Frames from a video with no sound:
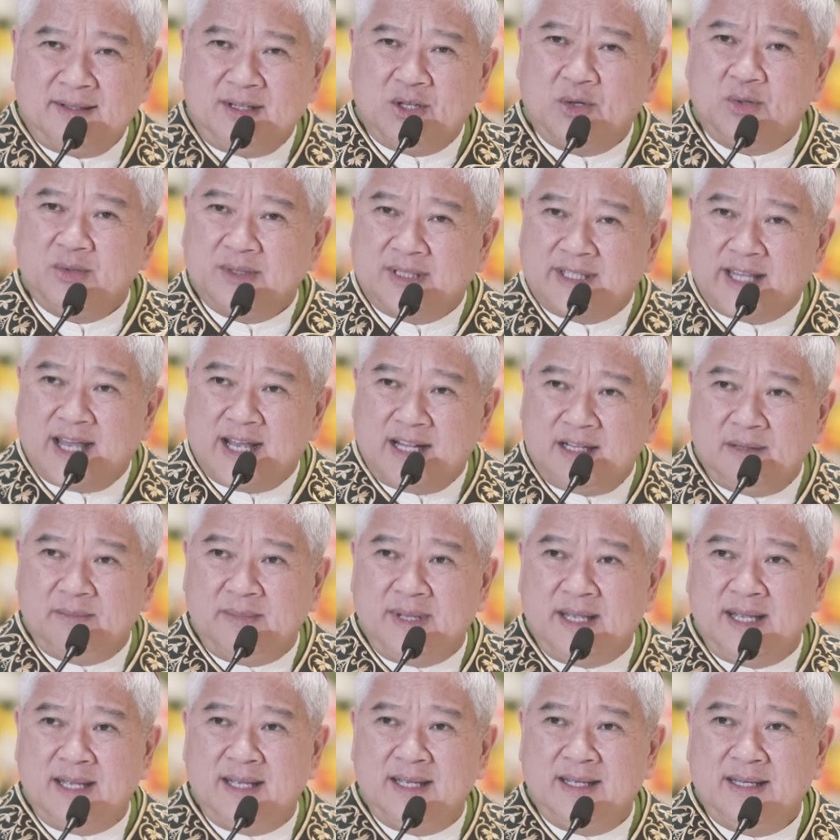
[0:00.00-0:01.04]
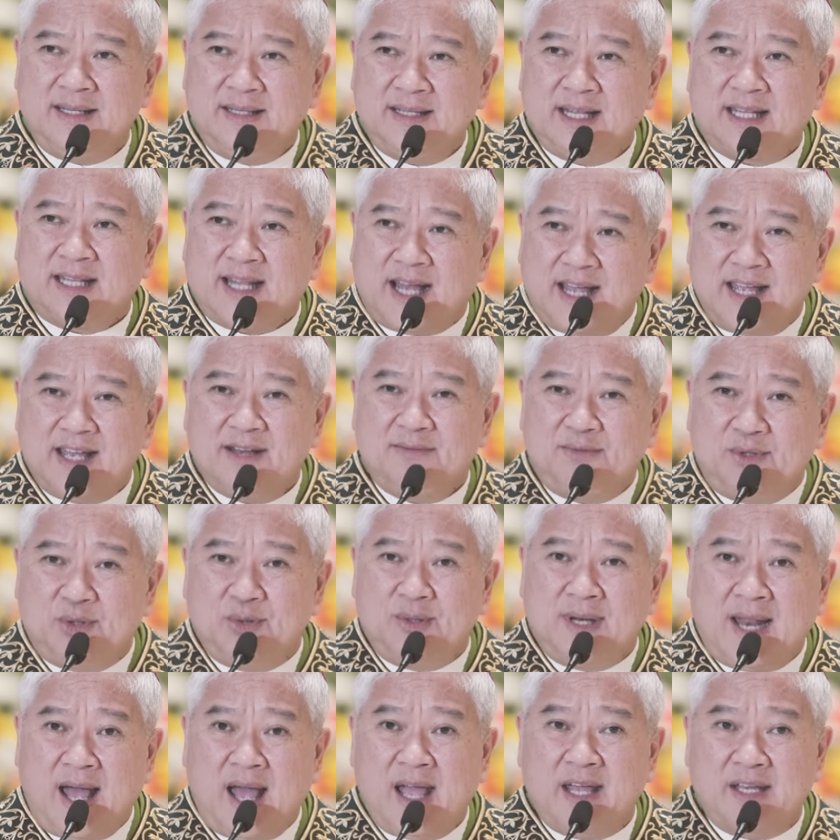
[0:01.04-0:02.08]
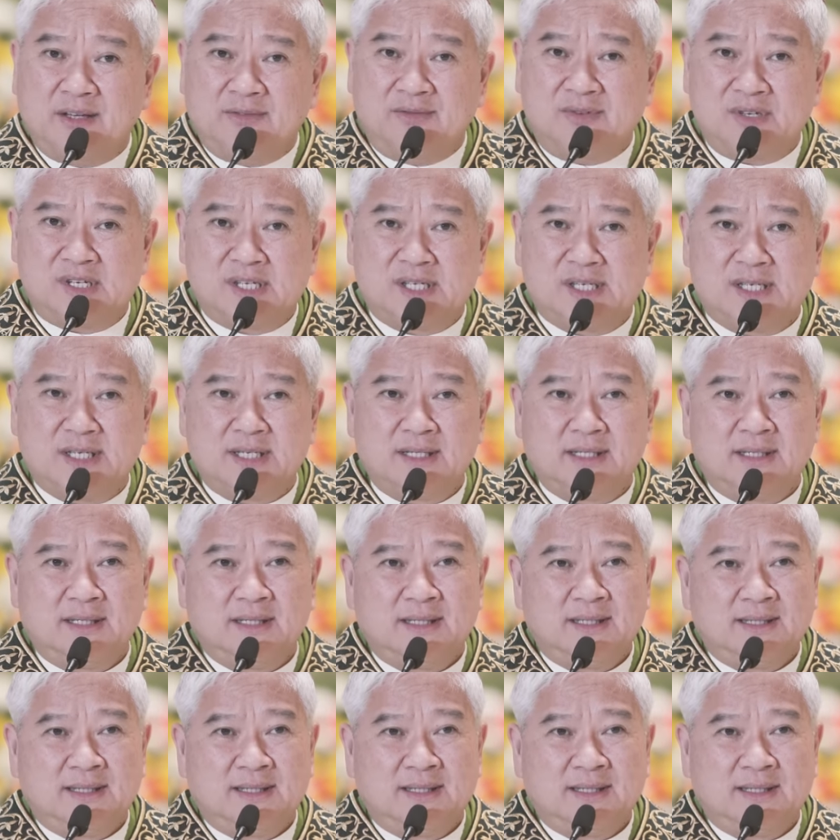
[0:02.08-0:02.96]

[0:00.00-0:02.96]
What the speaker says: Don't tell me that I have two lives,